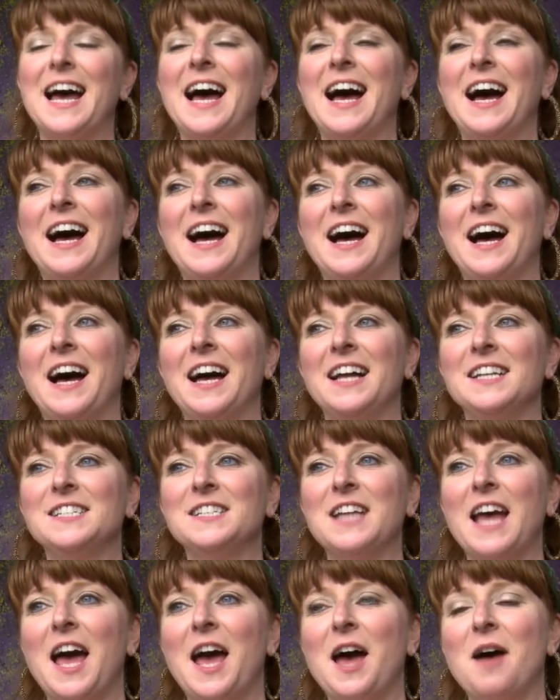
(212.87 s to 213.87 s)
and
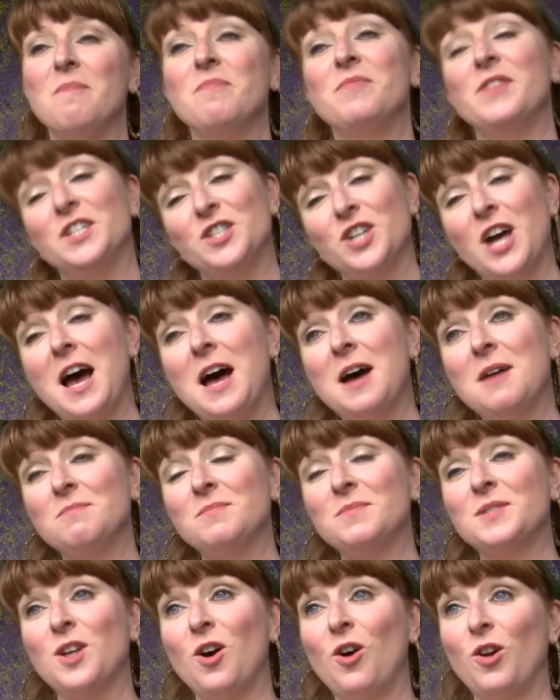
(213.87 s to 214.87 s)
um, the
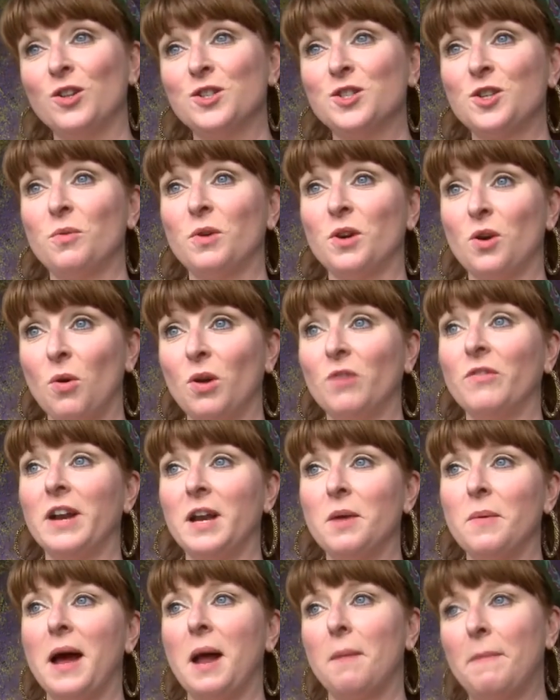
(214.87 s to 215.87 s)
jams also are going
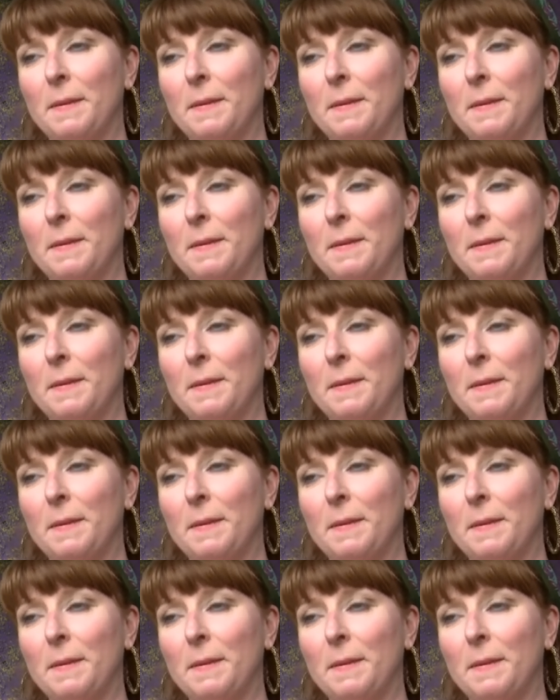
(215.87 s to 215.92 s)
really well.